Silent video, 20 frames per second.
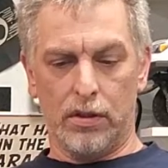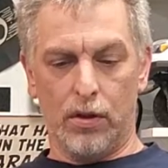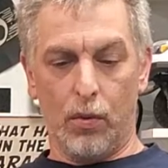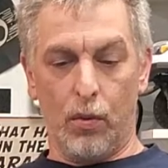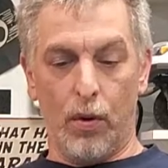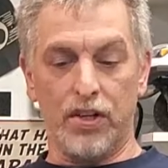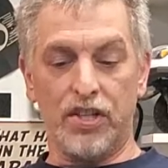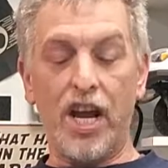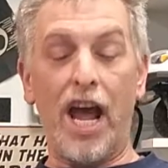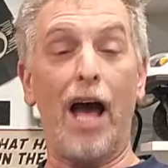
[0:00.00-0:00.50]

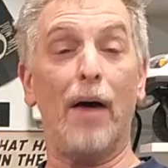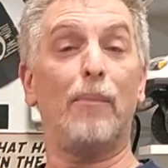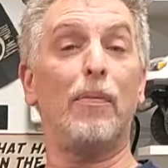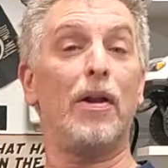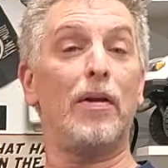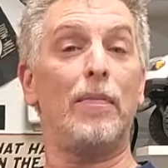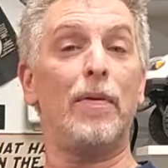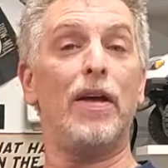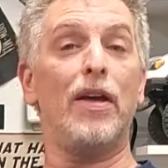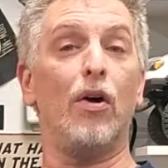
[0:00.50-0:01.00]
which happen
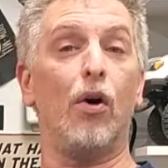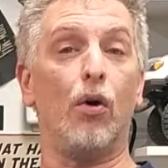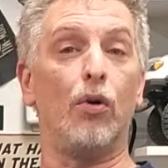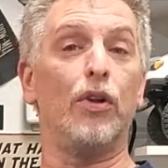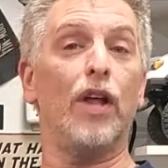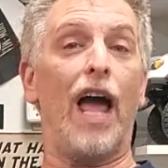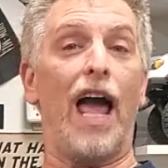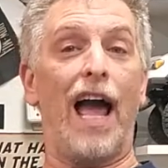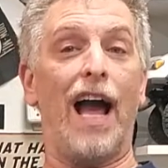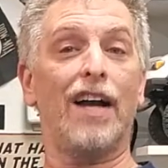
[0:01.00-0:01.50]
to be
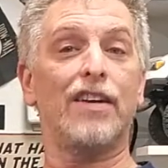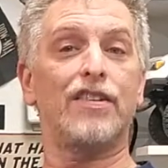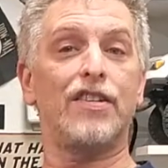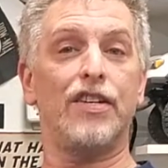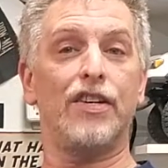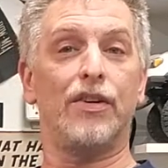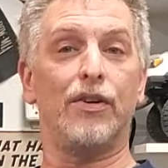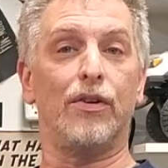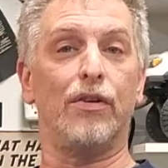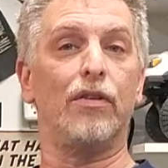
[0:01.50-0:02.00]
old
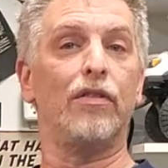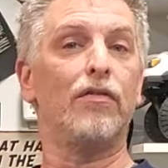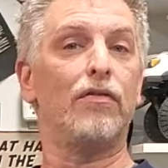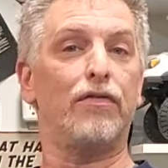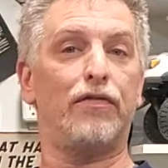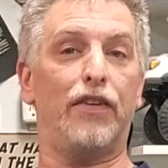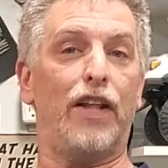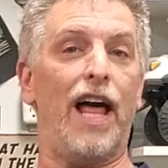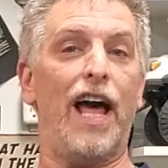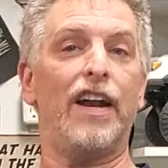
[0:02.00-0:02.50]
axial
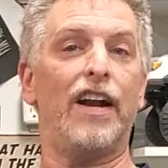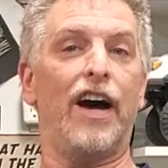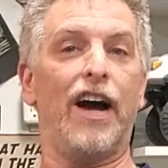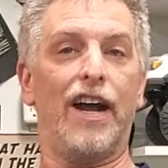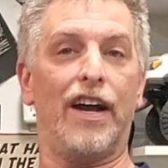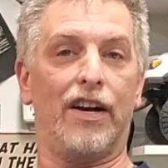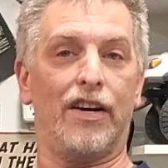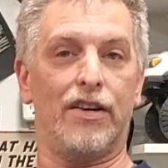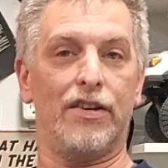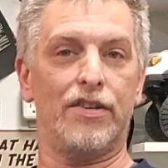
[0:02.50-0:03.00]
flat
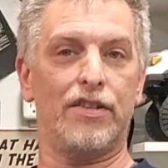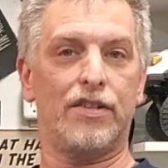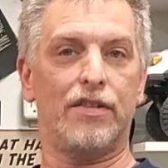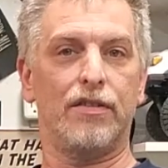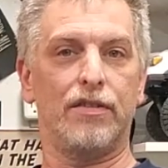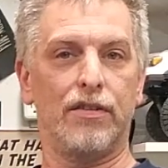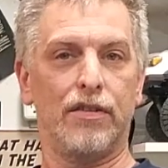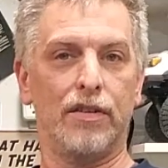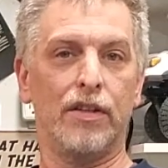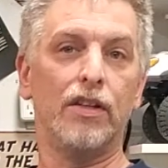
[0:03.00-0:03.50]
irons,
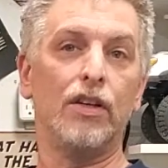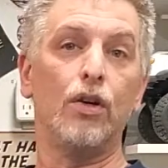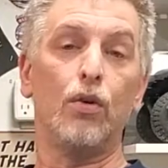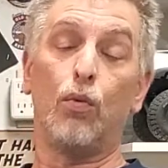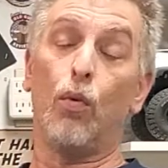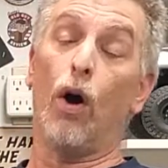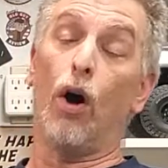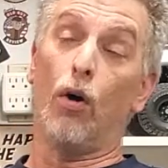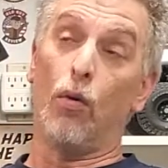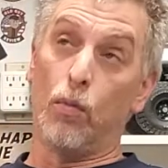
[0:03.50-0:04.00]

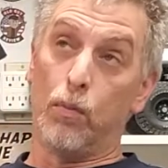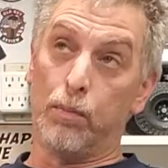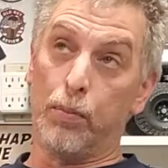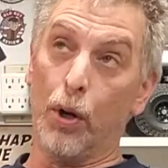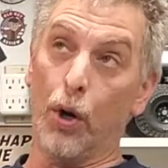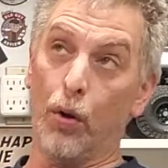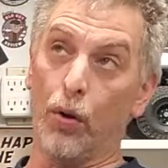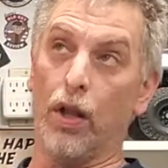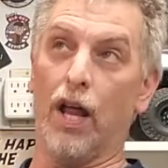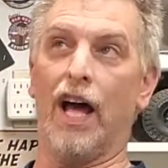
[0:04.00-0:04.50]
well,
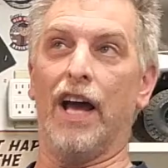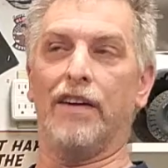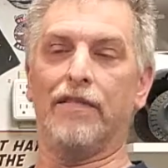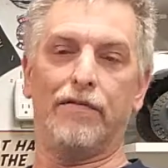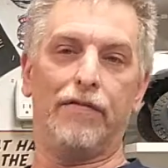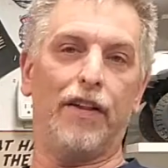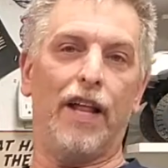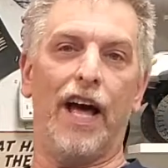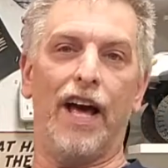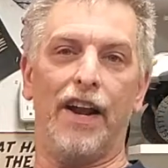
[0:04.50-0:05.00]
Pro-Line
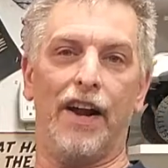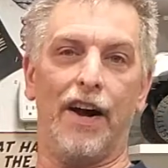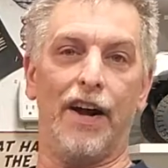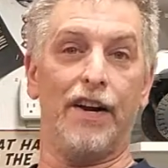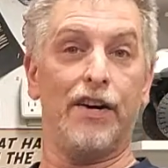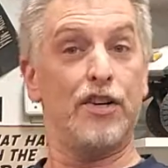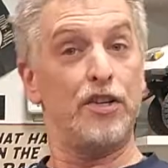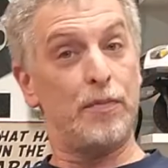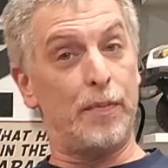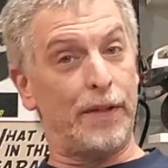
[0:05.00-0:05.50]
flat
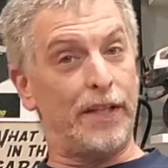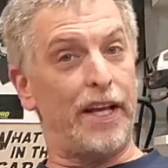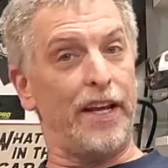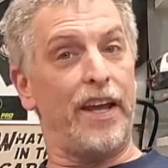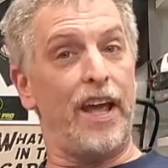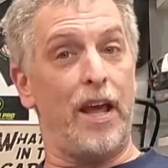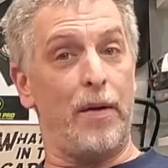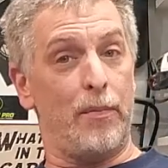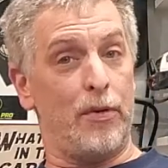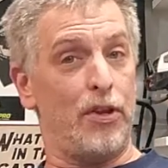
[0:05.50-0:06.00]
irons, but they
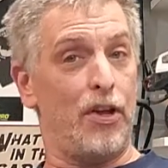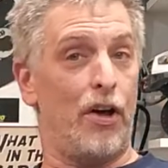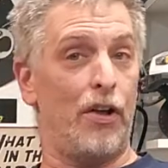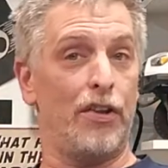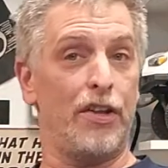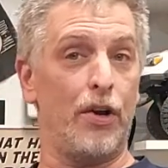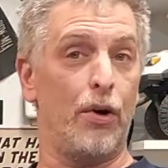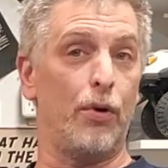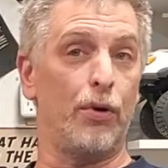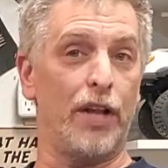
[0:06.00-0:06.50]
came with all
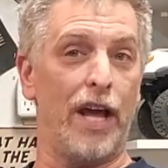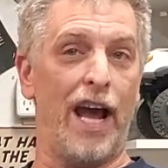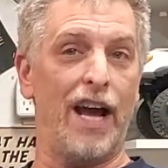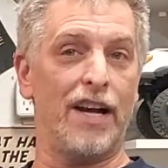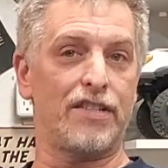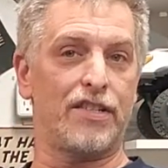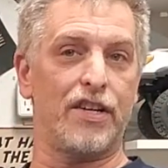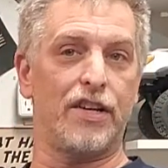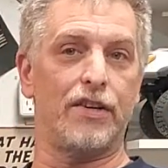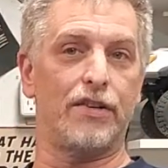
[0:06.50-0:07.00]
the old
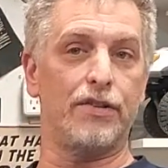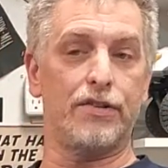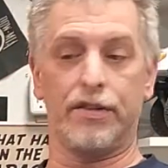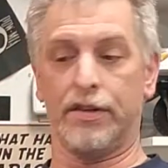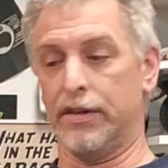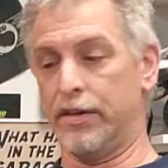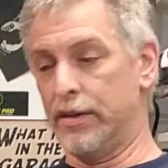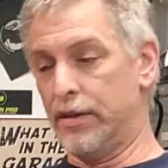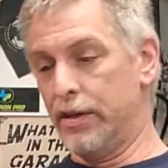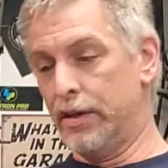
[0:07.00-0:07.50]
axials.
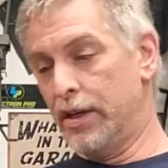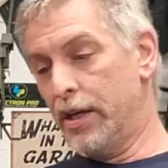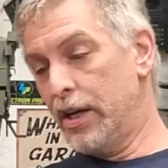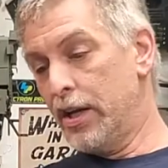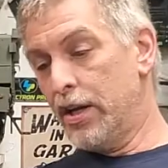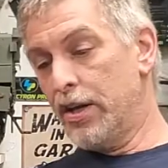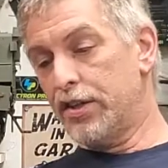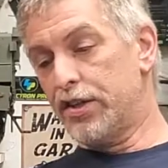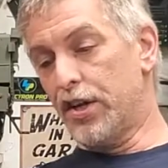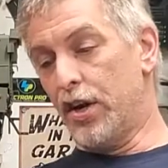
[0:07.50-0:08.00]

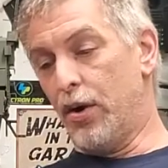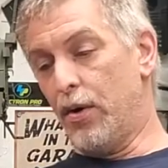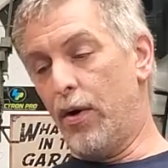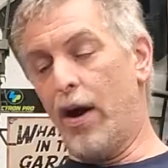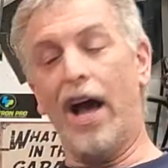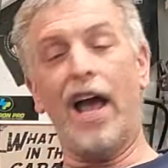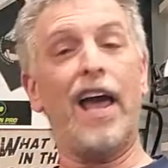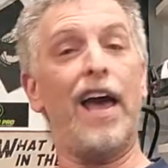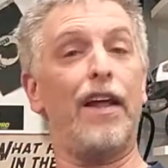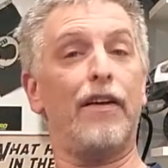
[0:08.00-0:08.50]
So
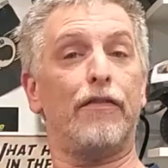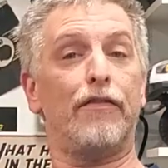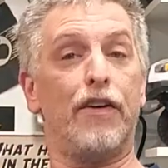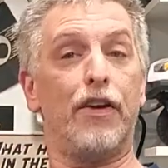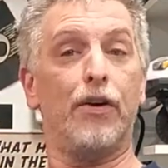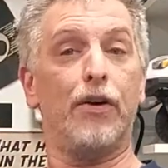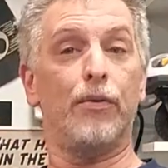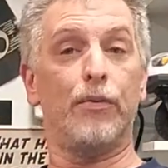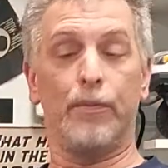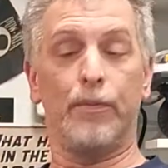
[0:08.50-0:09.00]
I had a
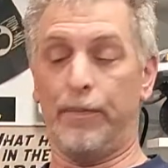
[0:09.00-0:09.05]
few.